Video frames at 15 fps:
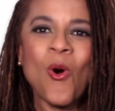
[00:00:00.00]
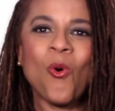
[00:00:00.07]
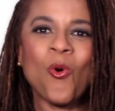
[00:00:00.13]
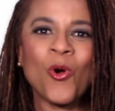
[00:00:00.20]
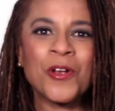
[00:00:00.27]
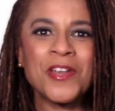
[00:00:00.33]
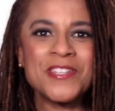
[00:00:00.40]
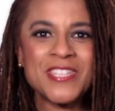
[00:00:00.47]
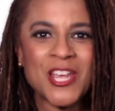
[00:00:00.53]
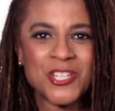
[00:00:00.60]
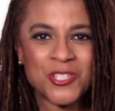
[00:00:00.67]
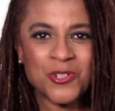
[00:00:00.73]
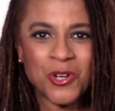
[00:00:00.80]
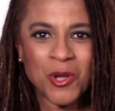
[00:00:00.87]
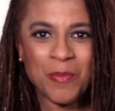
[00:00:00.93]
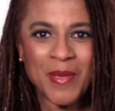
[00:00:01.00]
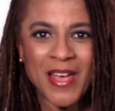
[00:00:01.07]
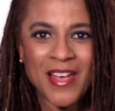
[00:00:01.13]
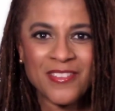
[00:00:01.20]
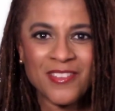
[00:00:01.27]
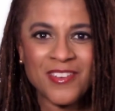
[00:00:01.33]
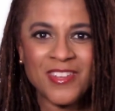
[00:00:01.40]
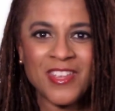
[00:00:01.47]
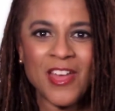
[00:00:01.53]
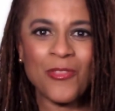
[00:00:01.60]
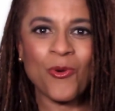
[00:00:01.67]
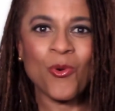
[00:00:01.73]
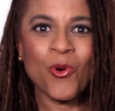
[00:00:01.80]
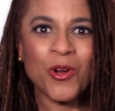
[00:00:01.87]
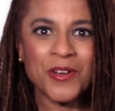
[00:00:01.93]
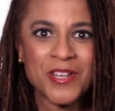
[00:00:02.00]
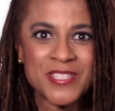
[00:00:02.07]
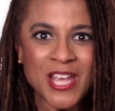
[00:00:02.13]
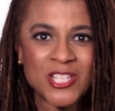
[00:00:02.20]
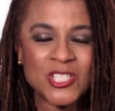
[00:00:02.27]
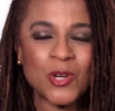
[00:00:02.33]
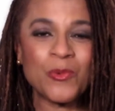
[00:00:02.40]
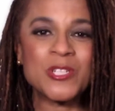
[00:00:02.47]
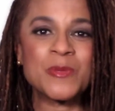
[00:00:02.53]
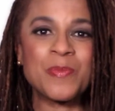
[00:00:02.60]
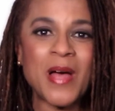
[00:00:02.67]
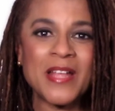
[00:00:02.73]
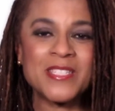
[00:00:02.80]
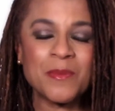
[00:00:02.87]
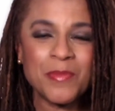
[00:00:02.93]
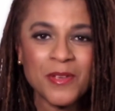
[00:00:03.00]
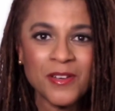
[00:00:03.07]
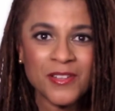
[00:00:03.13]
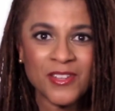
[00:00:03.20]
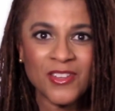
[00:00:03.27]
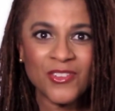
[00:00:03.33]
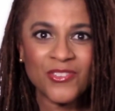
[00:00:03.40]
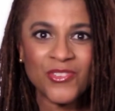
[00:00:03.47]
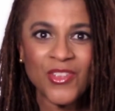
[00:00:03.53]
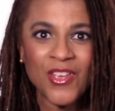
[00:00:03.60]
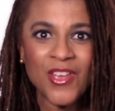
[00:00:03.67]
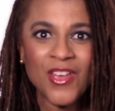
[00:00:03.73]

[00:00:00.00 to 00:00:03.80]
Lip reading: organizational capacity and their organizational responsibilities.